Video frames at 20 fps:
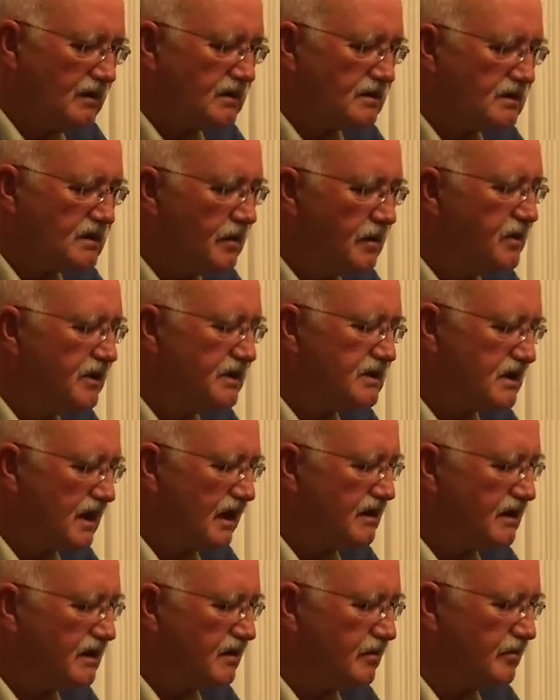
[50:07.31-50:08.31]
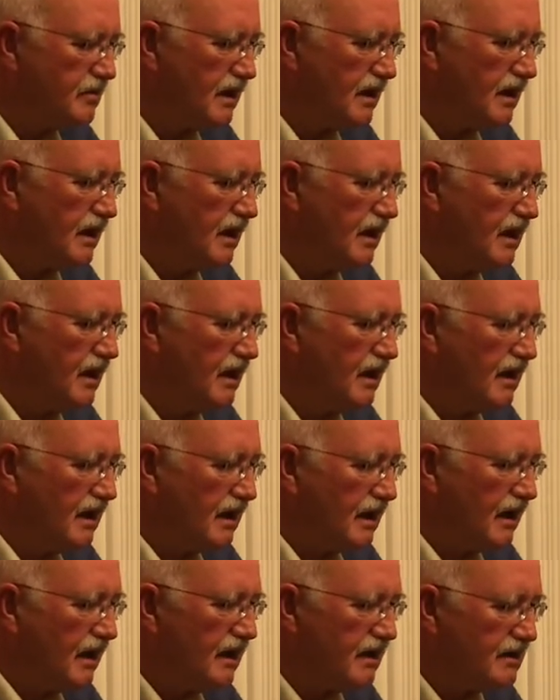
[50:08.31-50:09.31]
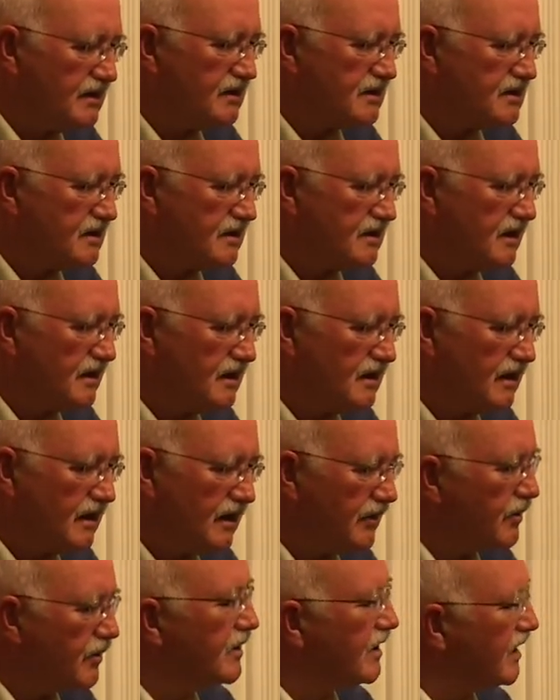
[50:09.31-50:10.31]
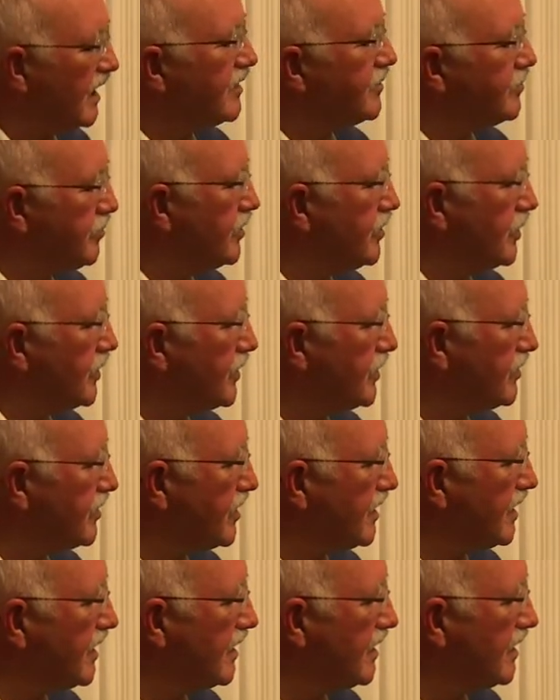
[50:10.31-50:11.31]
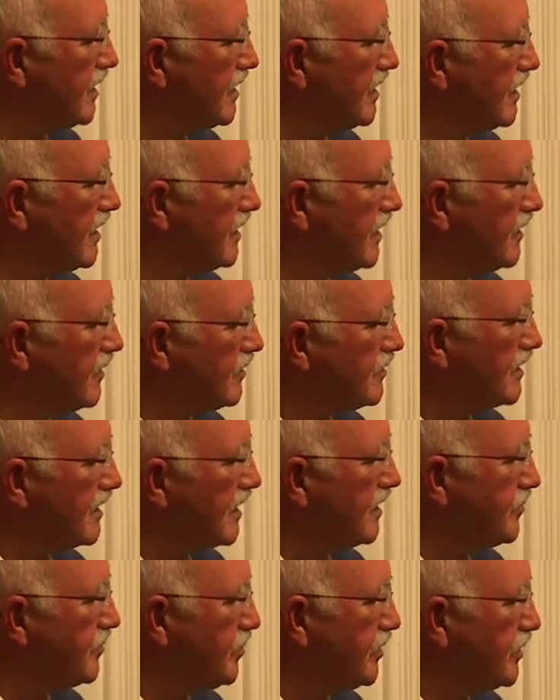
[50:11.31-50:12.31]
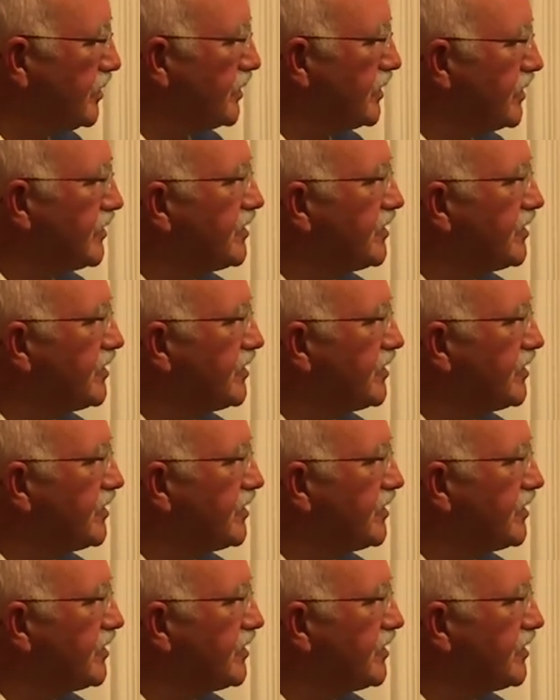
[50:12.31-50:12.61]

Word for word: someone said to me, I just, I don't get poetry. I don't get poetry.